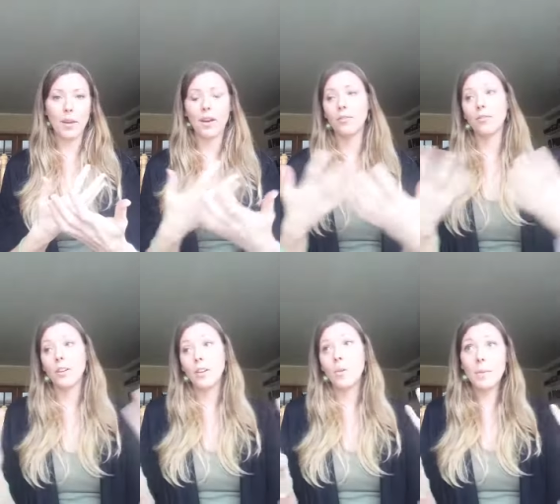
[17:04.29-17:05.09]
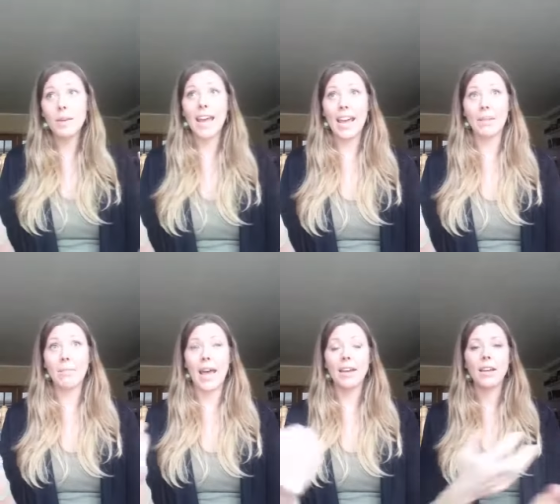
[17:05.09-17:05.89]
of women and
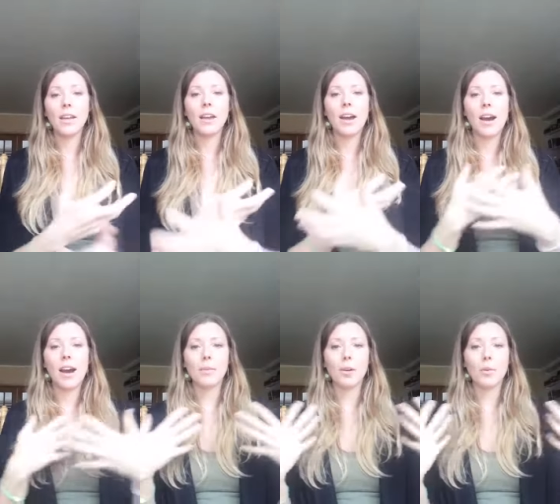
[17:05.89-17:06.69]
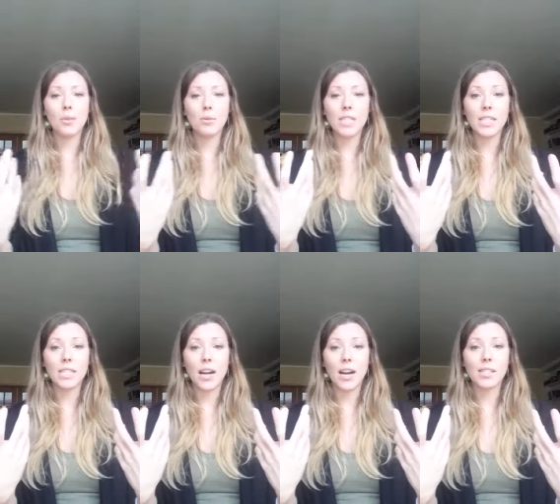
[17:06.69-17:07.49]
men um, going through a
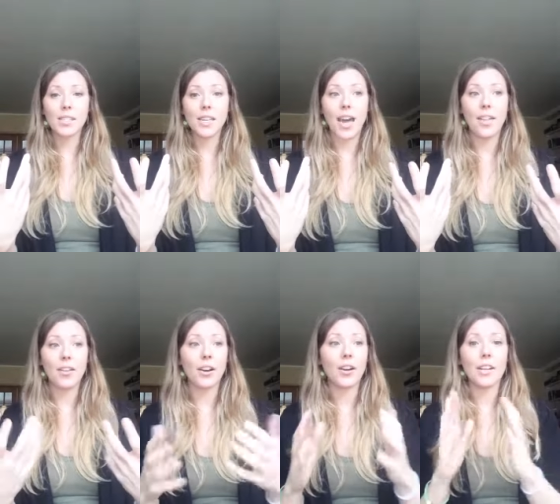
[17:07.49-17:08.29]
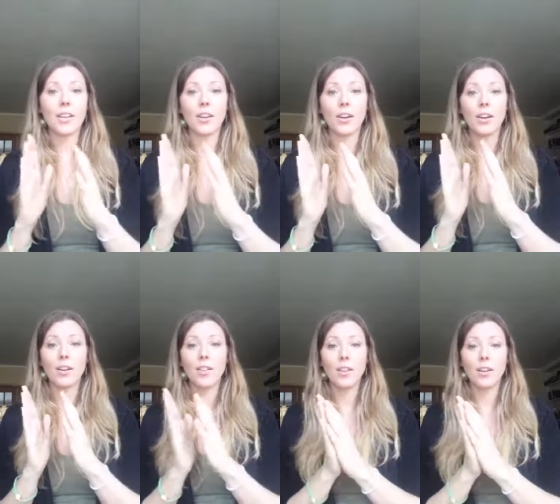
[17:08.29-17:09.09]
detox together
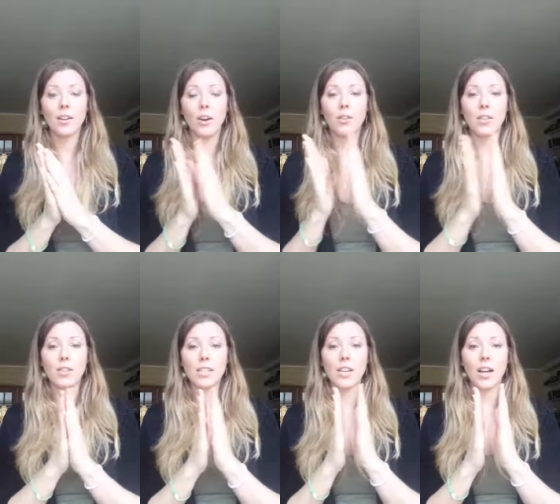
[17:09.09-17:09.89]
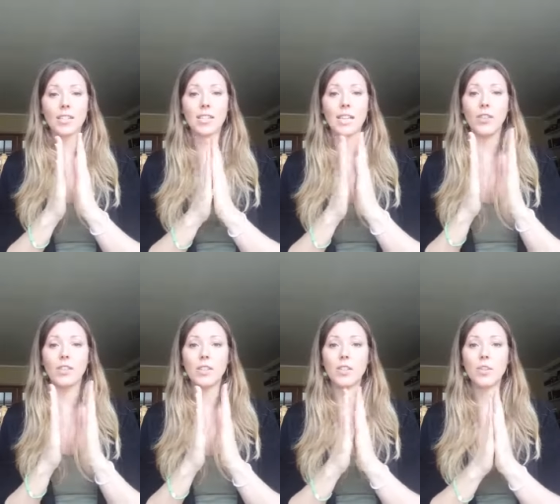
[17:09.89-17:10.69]
either you know the detox
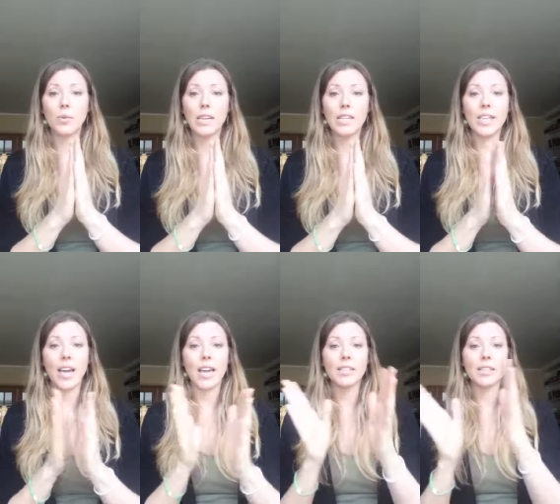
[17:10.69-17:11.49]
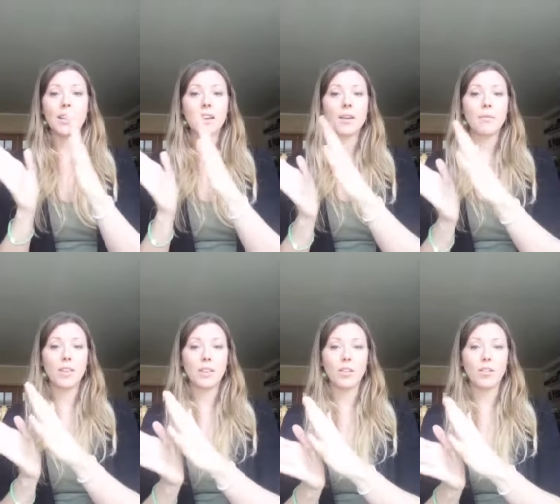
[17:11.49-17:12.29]
itself is three days
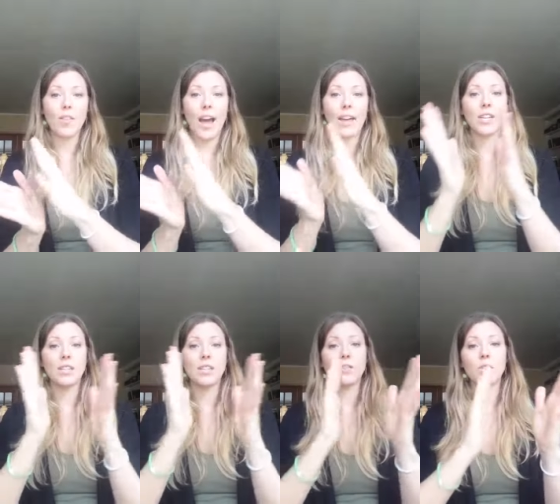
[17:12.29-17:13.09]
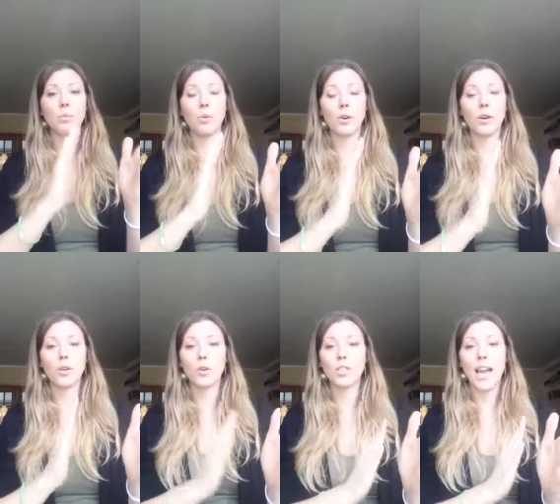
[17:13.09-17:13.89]
with either five days of
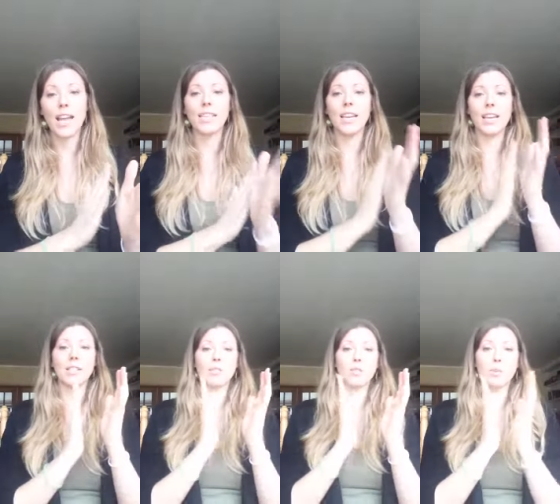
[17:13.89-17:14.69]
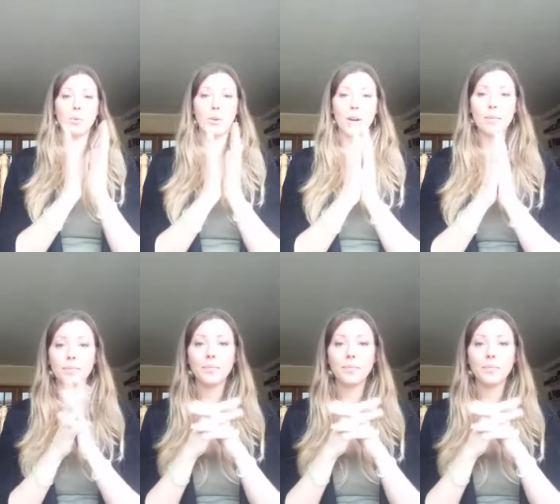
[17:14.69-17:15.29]
support or 10 days of support